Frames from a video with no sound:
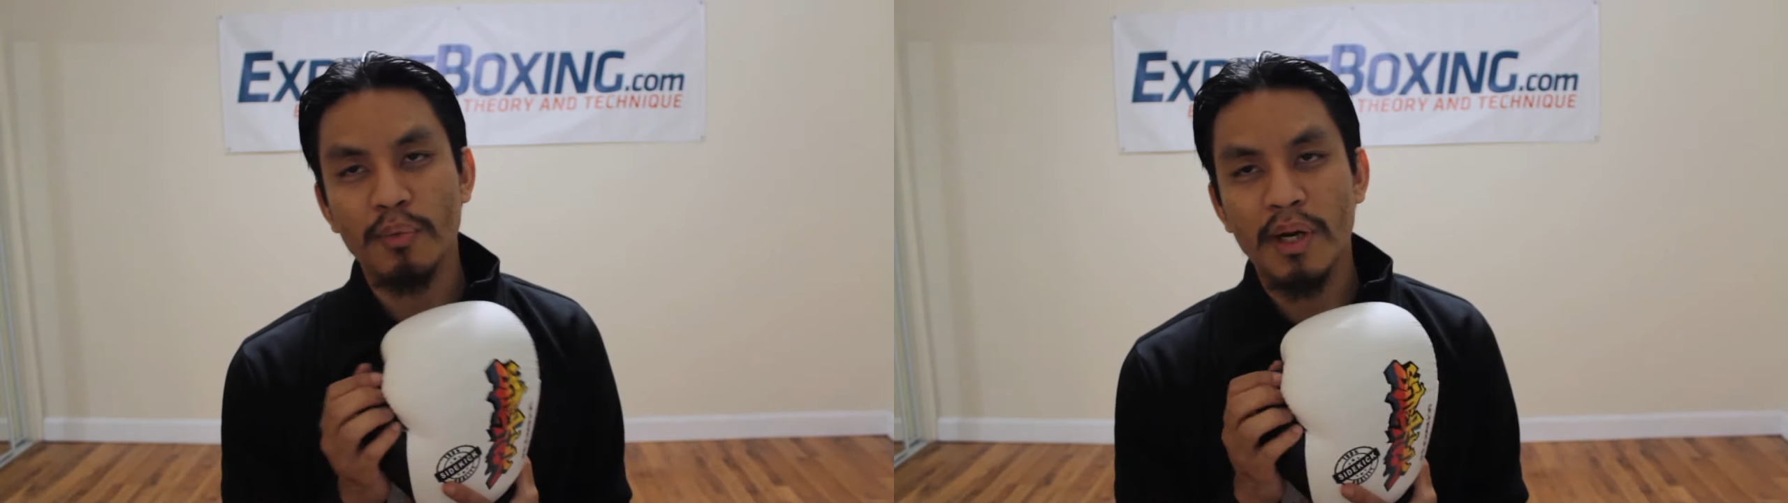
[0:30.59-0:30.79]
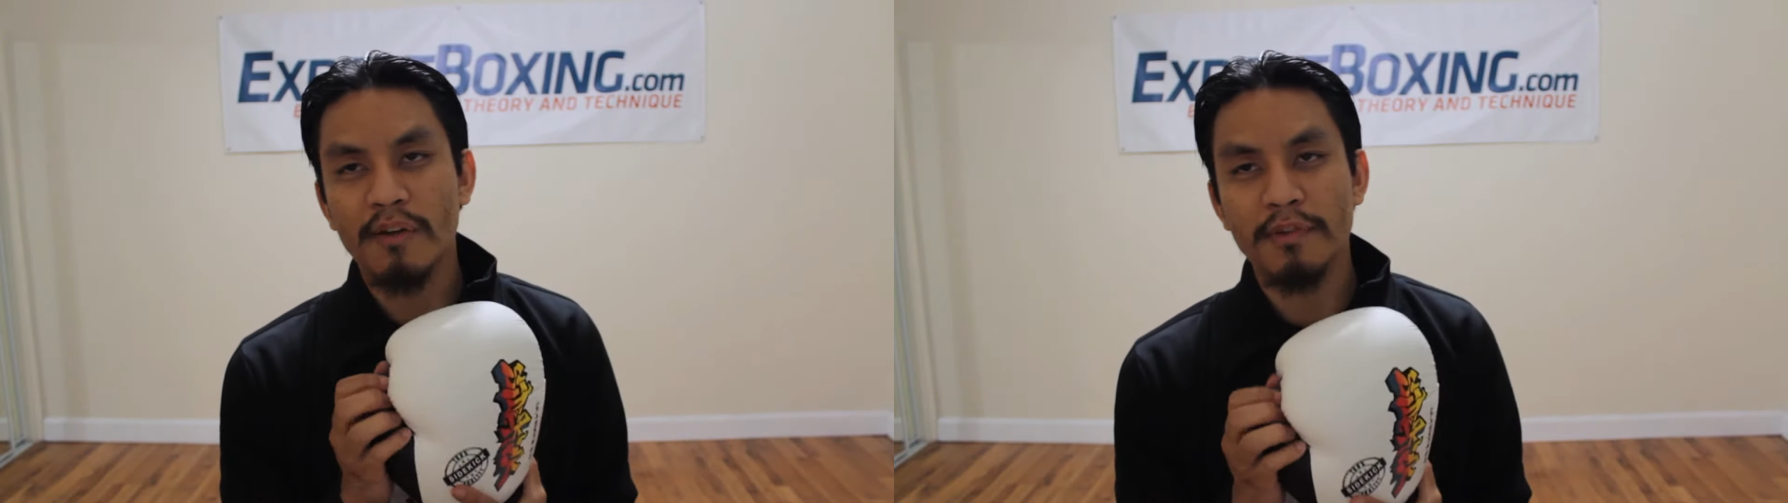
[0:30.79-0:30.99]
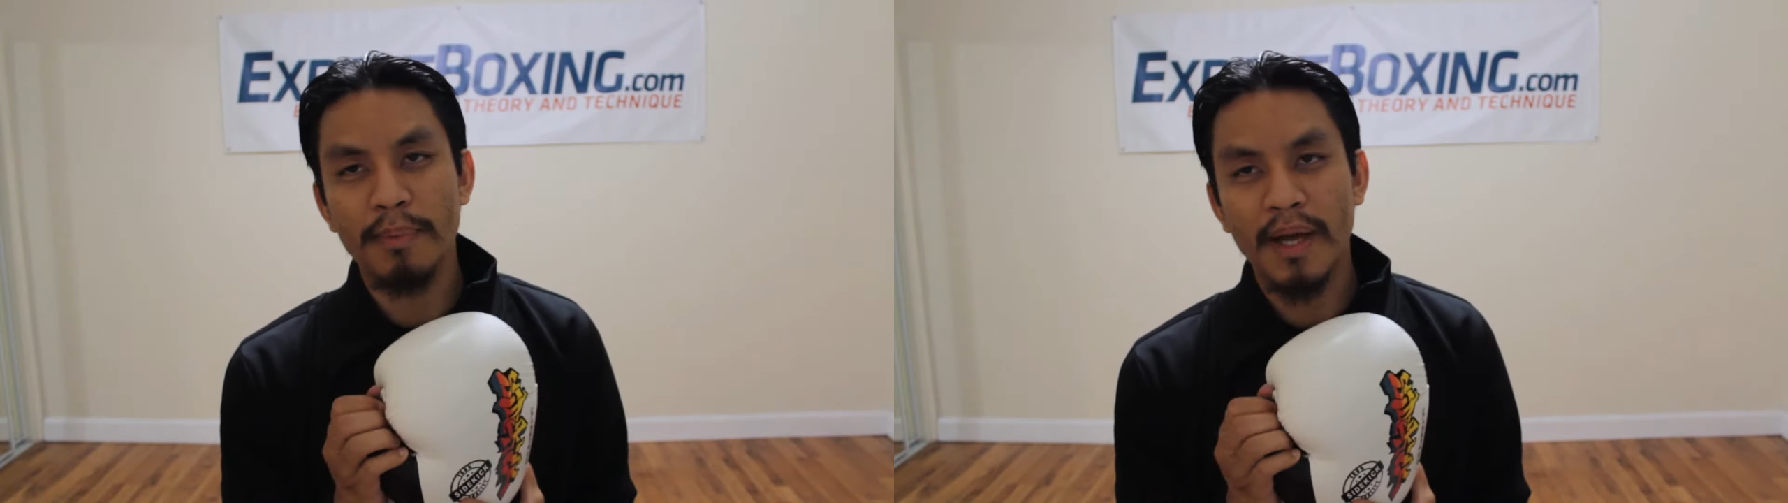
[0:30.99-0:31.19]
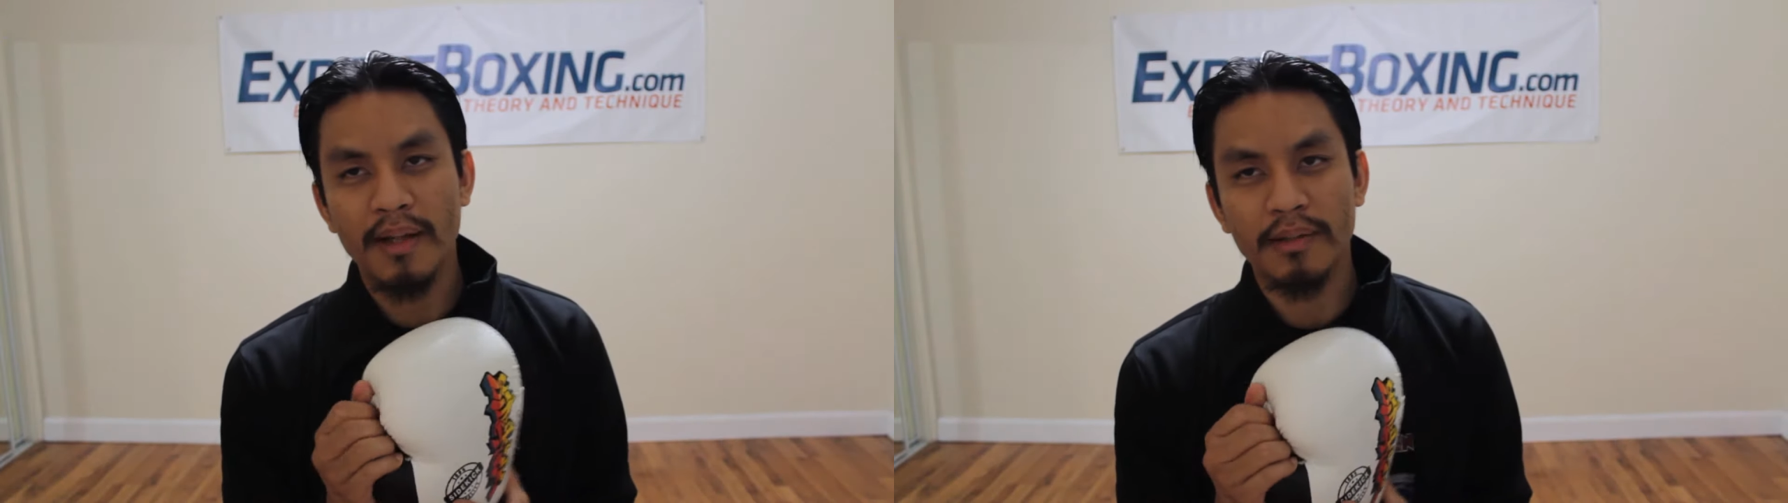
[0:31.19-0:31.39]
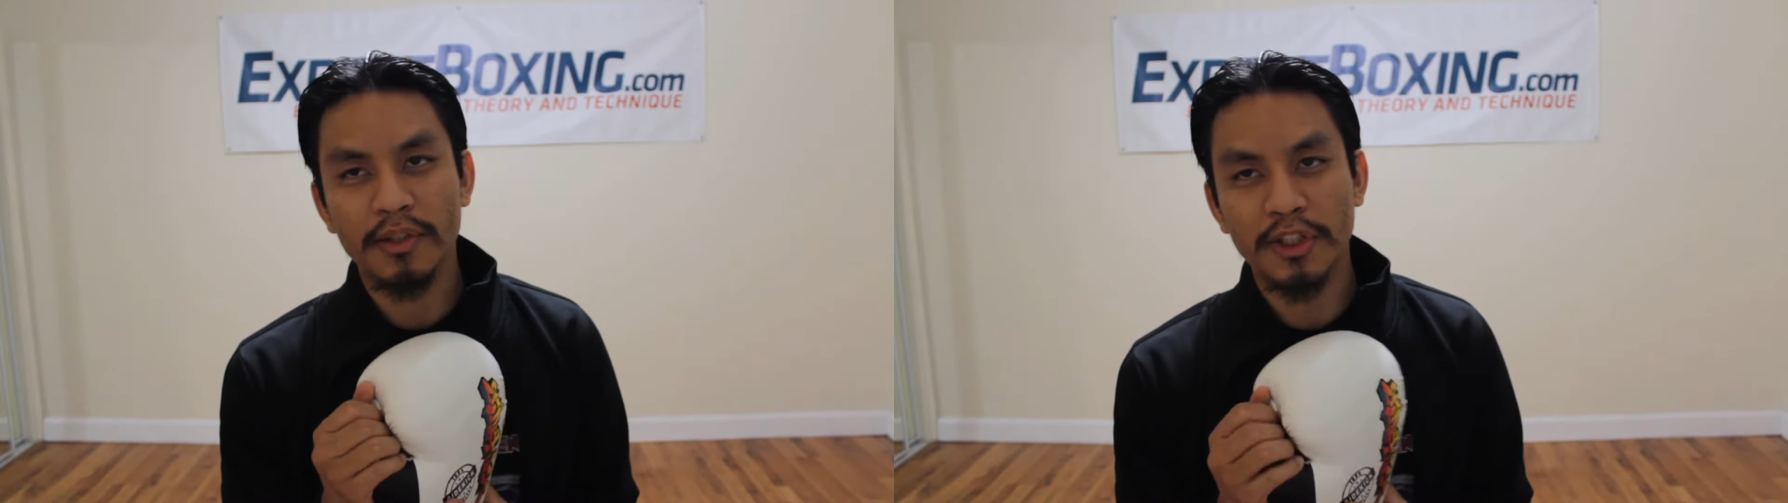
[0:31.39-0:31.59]
you right off the
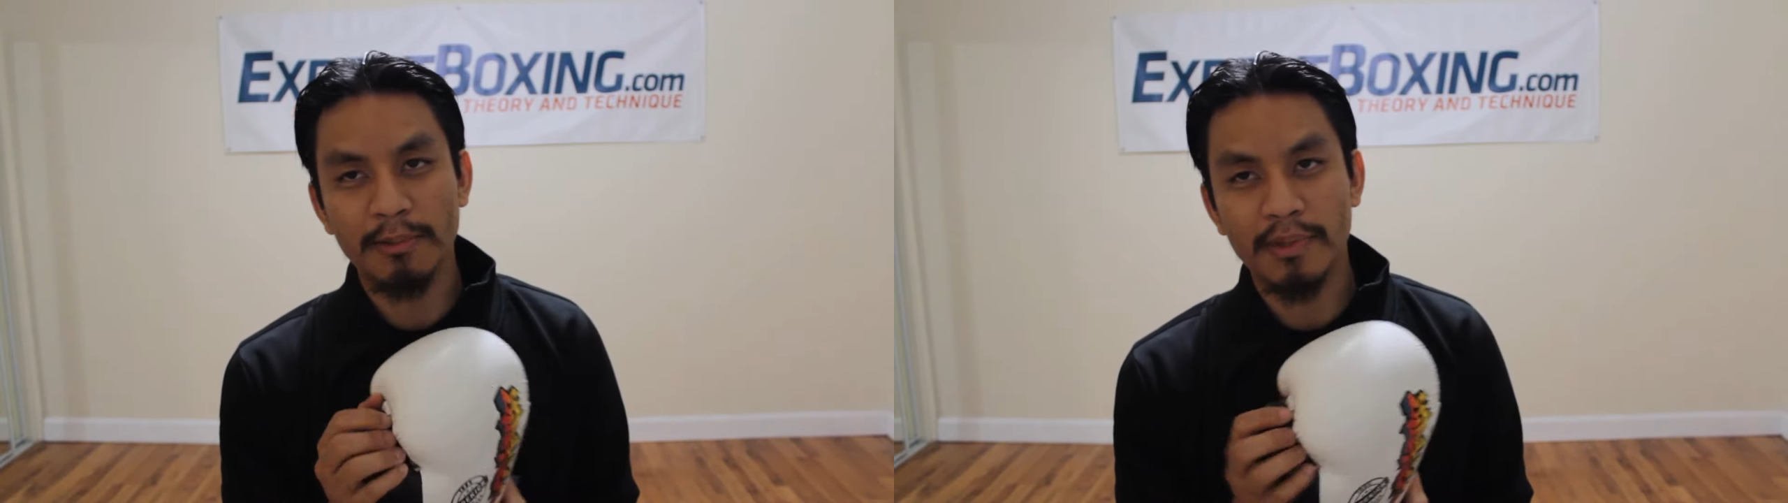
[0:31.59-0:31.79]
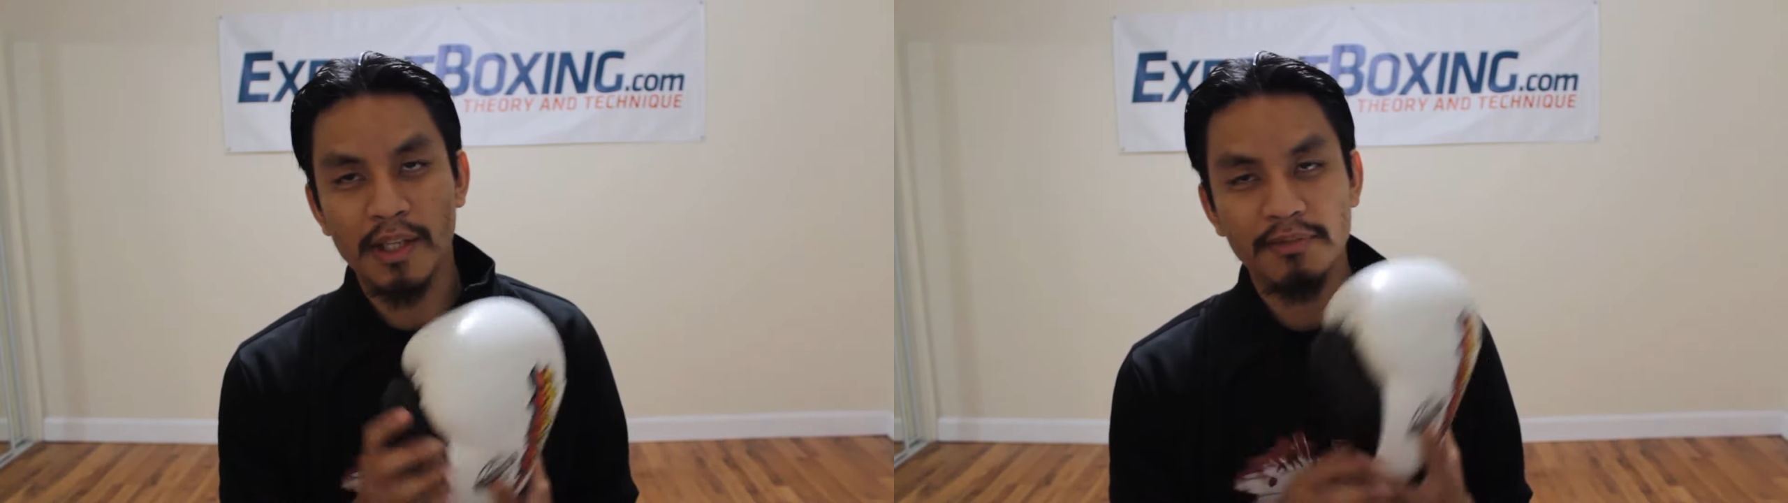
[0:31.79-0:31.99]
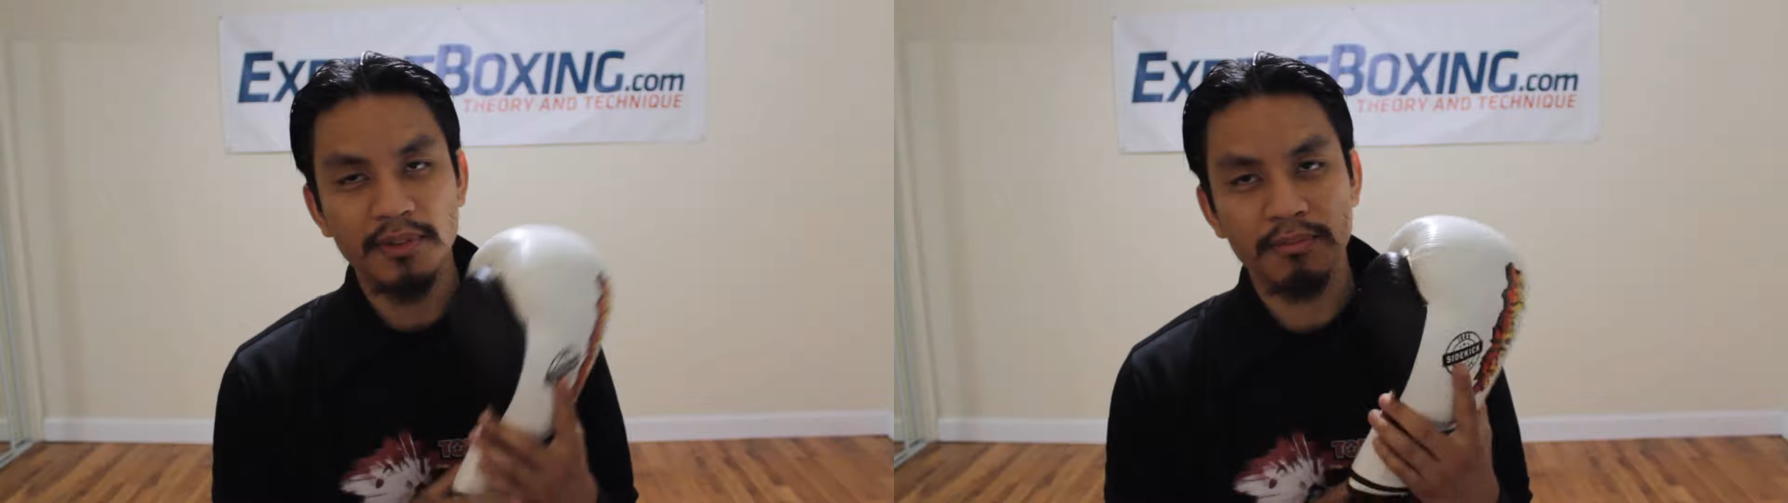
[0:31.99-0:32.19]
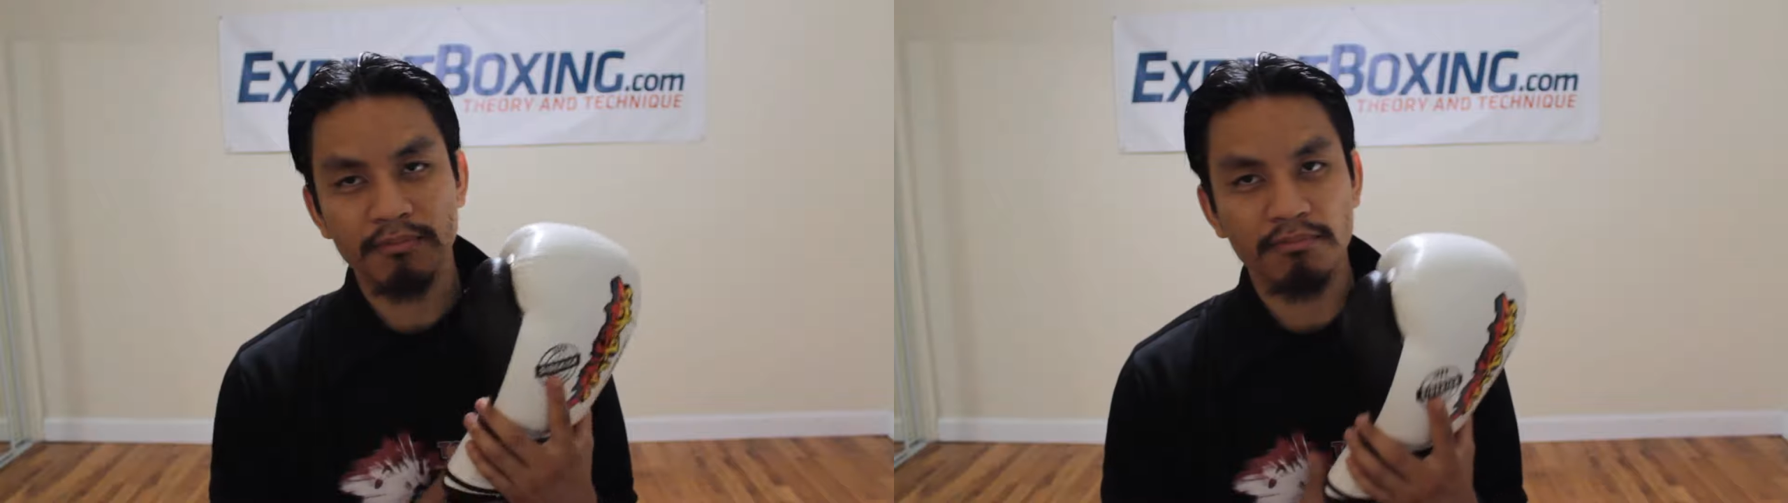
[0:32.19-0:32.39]
bat, they're cheap gloves.